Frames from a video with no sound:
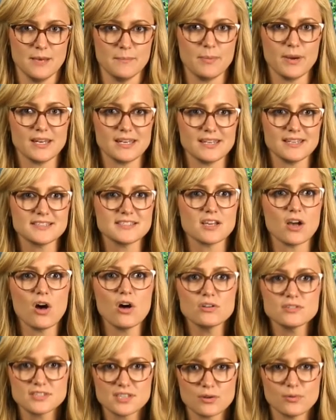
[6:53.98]
but it's
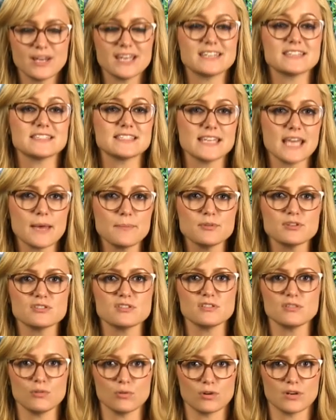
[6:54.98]
also an established
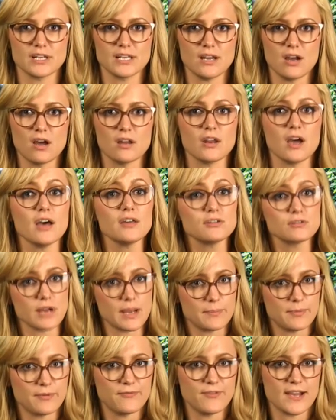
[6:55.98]
authority on other
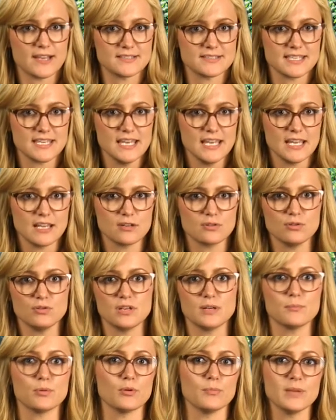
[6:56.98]
epiphytes,
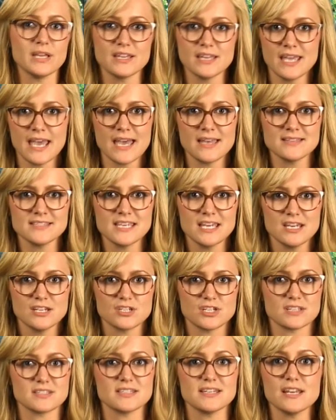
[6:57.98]
including bromeliads,
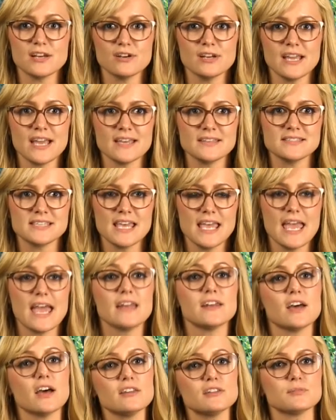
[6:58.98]
gesneriads,
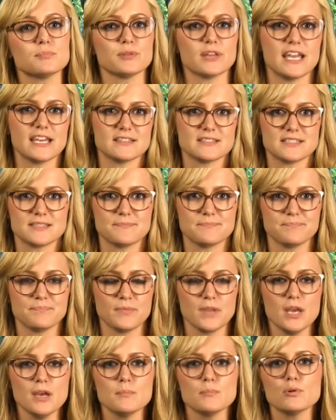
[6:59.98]
and other plants.
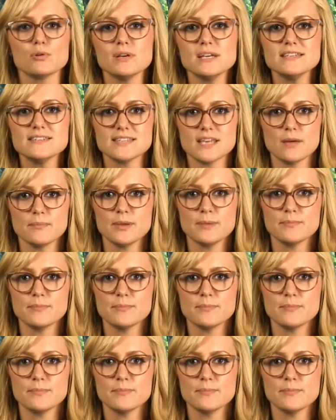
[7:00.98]
Marie Selby